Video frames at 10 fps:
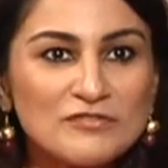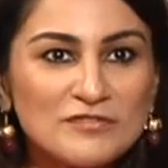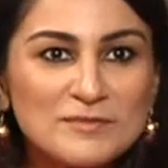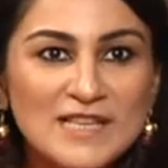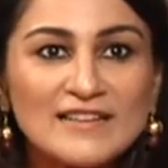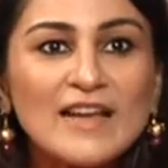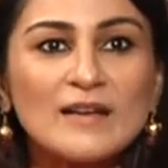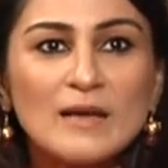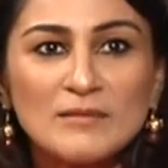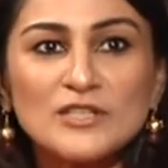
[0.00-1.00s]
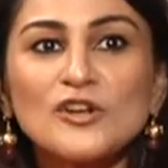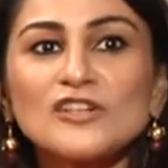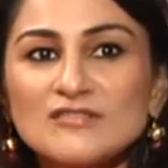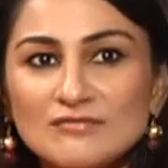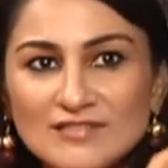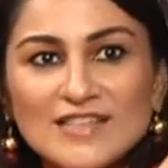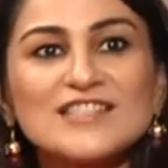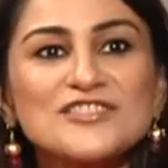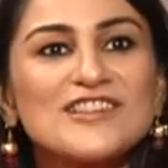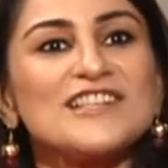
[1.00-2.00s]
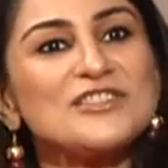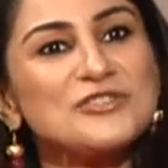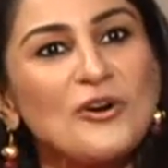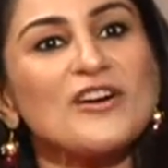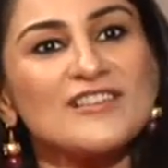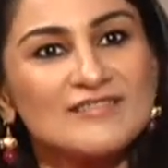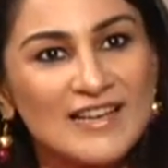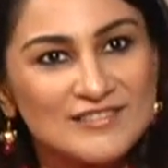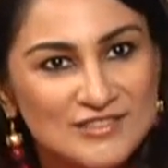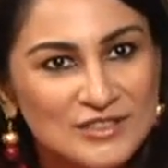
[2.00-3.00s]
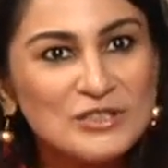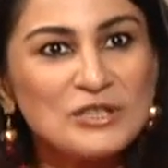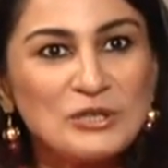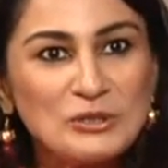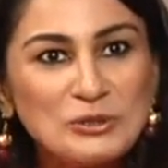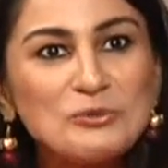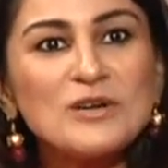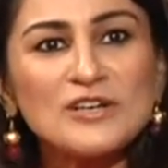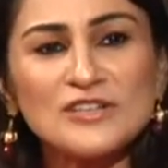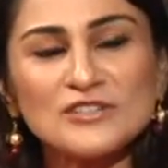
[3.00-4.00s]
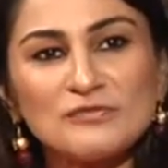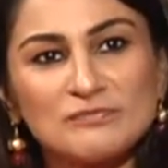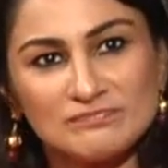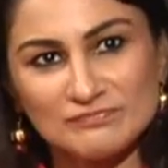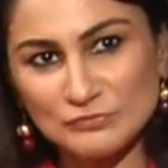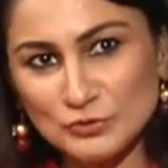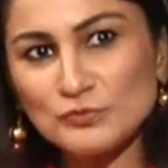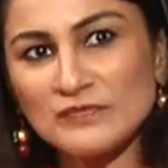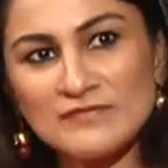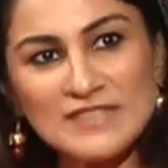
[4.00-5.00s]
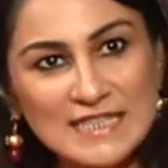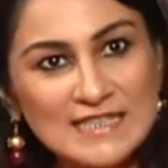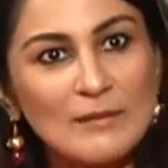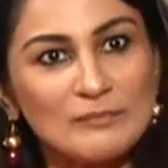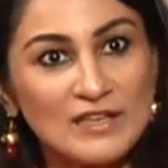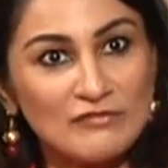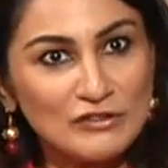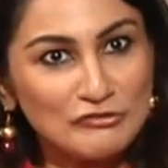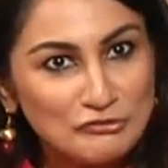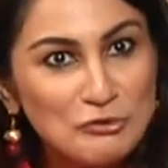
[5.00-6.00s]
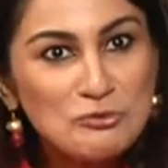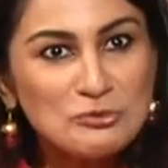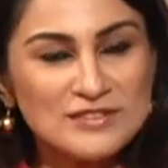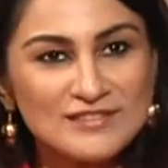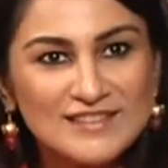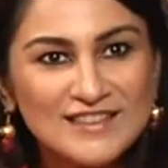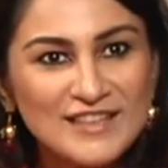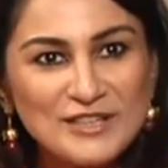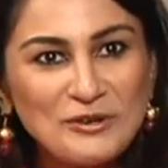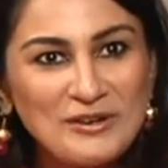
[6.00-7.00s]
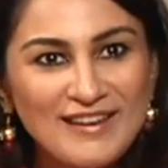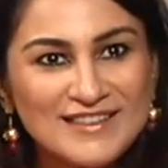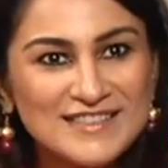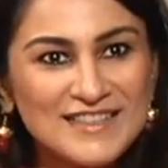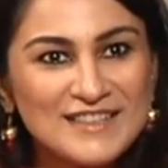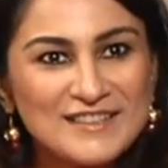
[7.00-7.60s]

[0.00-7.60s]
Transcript: with films like that. They're not necessarily the genre that you work on. So will we see something with food in your next?